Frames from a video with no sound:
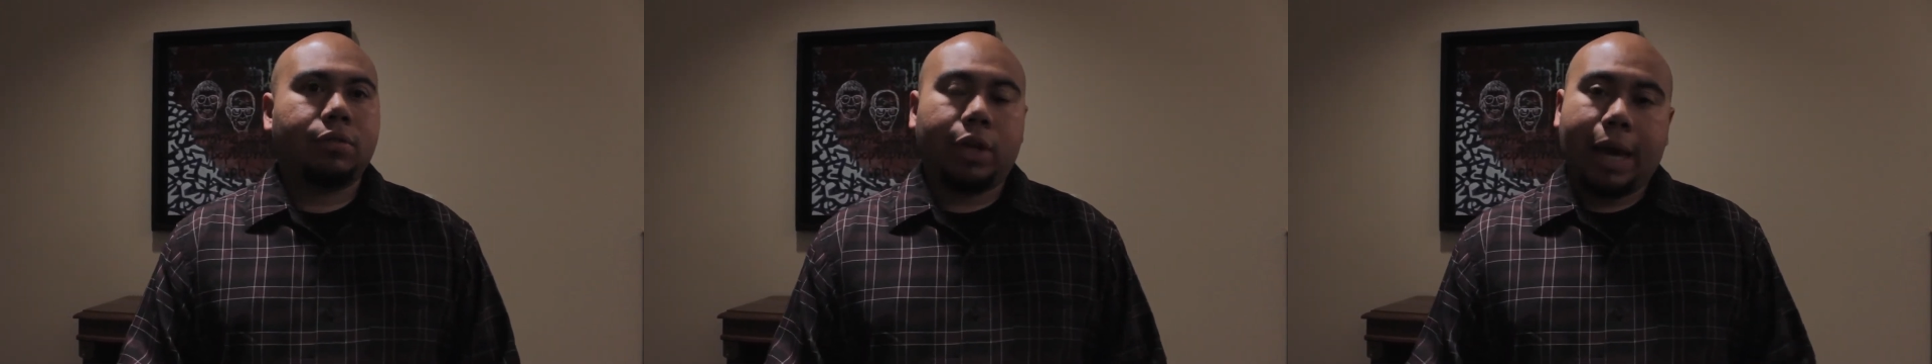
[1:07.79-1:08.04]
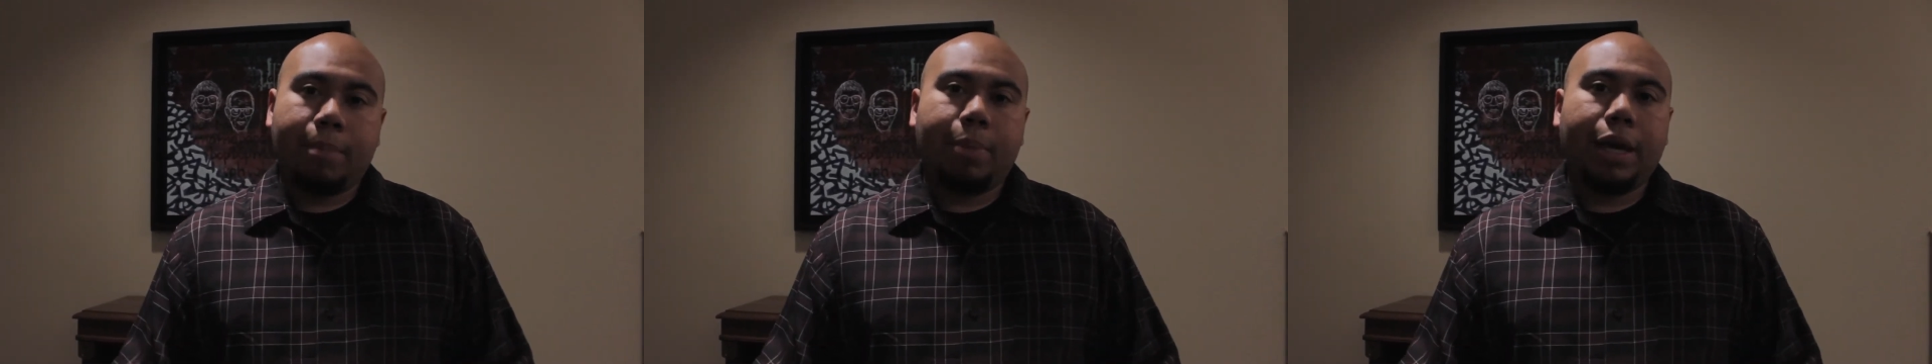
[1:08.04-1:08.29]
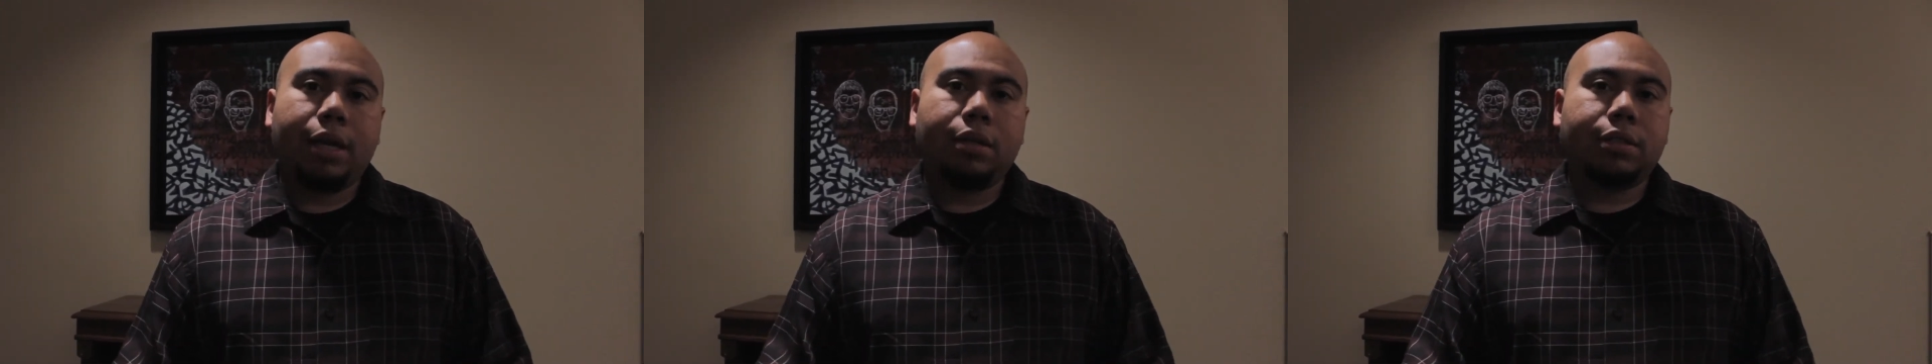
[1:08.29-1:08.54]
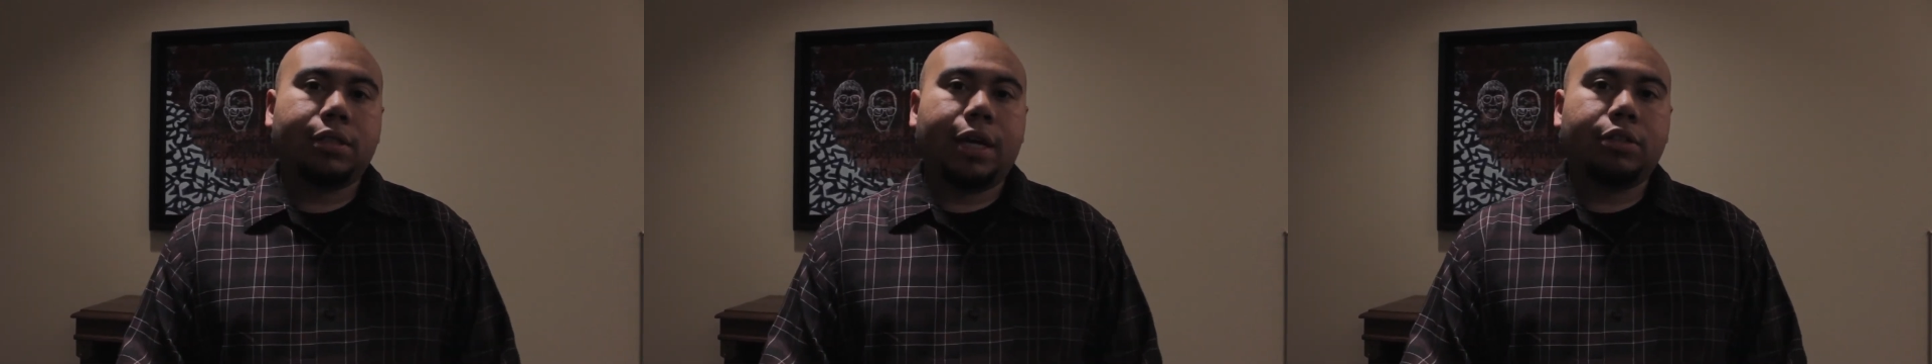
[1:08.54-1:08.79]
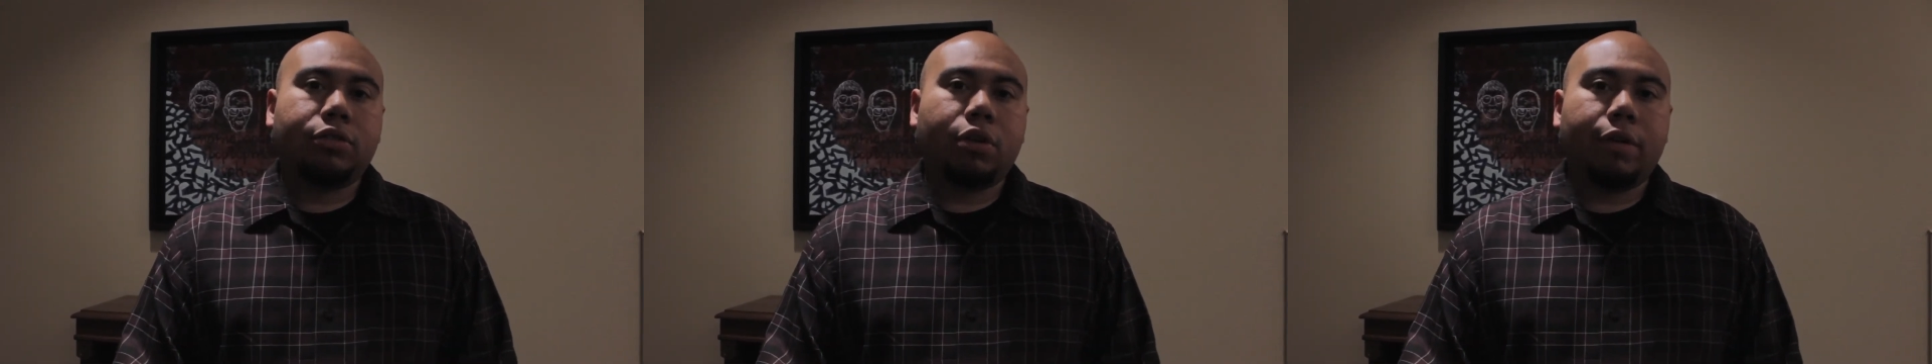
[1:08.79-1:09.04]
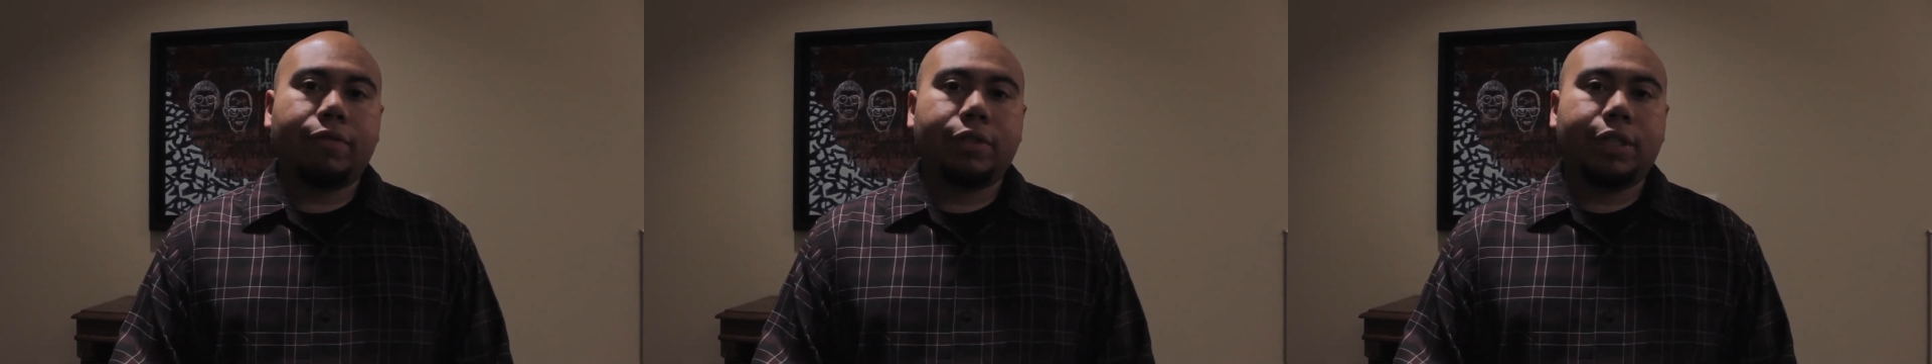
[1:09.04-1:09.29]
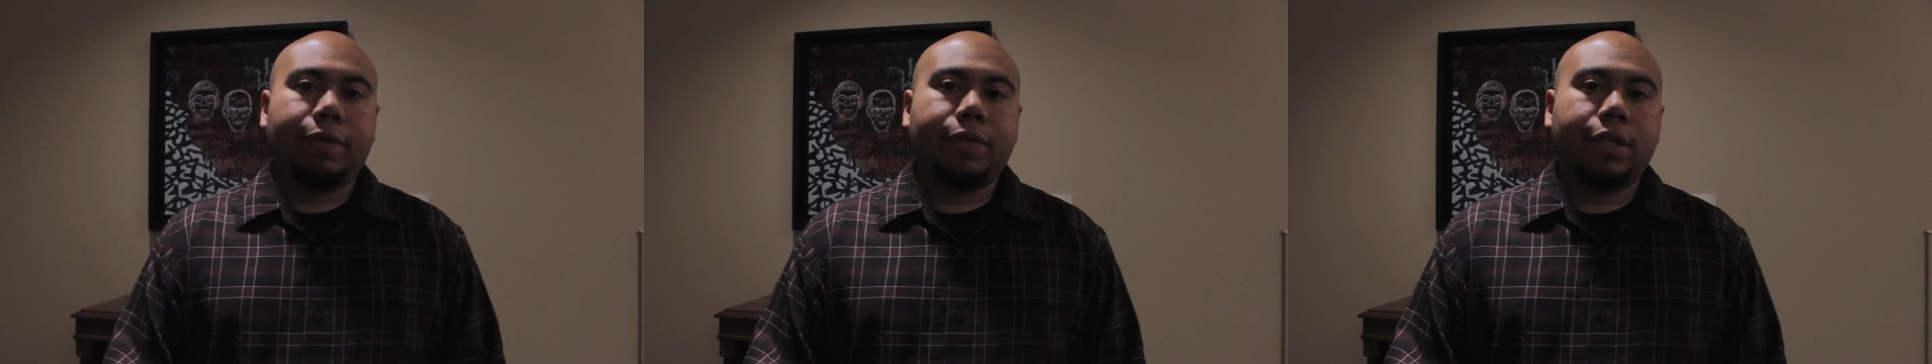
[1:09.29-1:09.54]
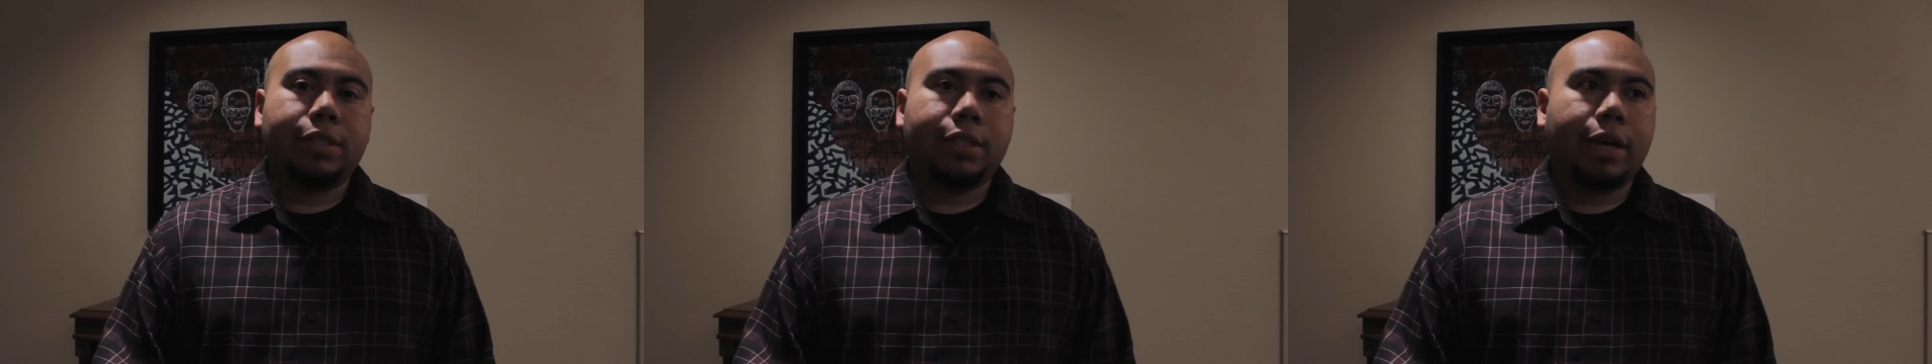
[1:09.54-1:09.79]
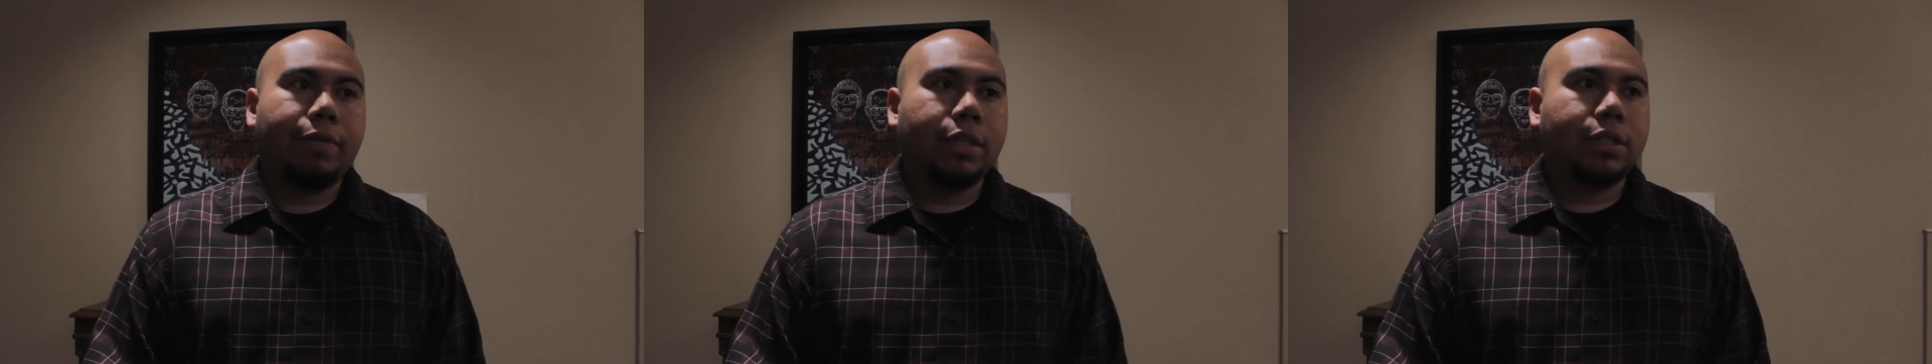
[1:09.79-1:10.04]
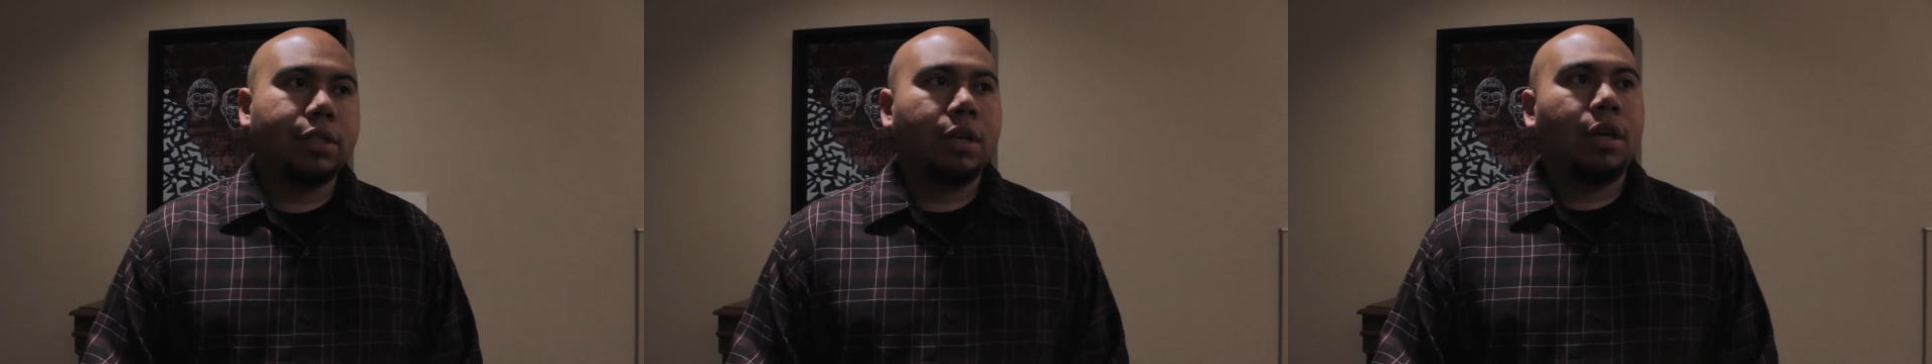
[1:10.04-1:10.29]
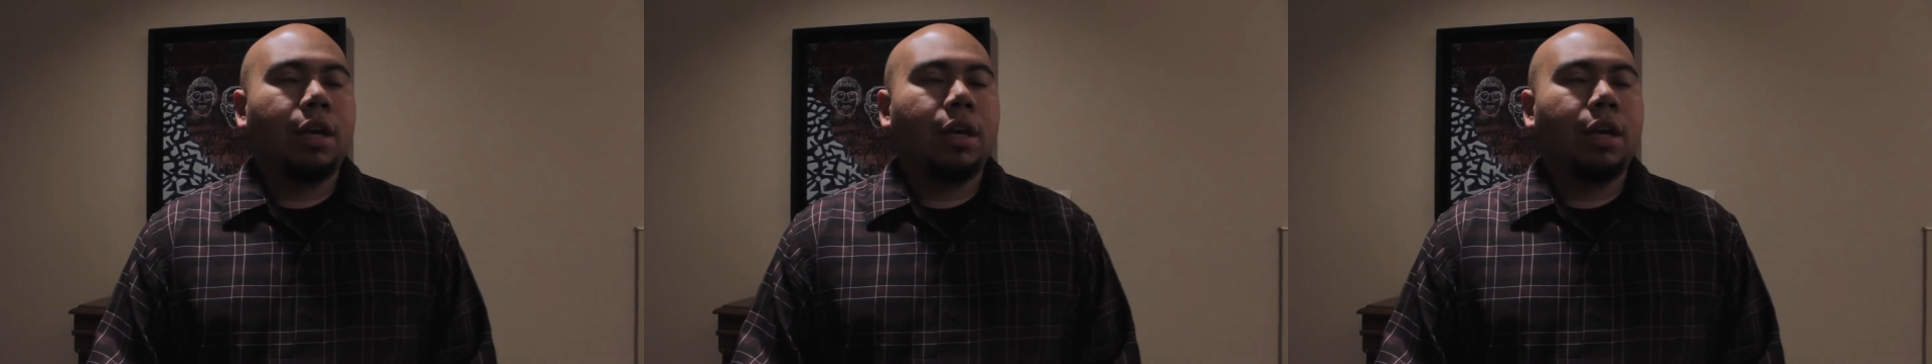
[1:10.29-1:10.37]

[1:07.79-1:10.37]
campaign, Stand Strong for Safety and Savings.